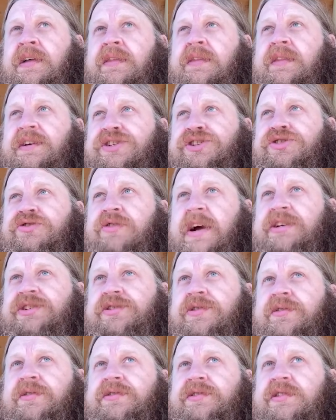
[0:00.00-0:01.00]
the
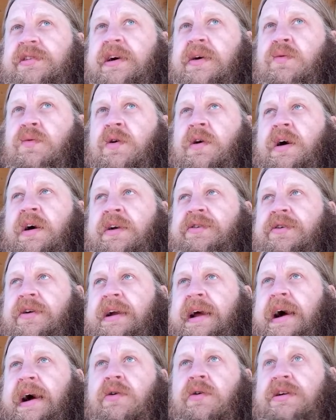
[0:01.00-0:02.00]
stressors that we're under
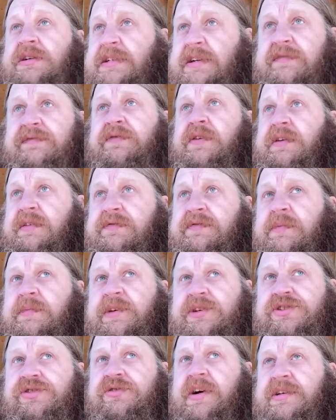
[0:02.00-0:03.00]
now are different from
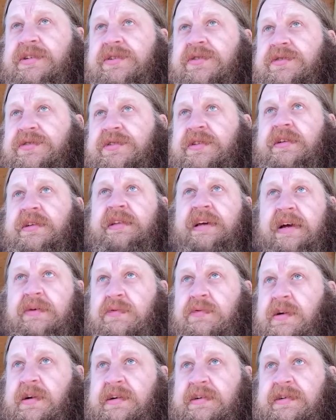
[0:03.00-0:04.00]
the stressors that they
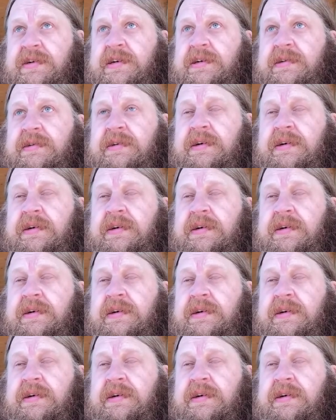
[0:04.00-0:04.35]
were under.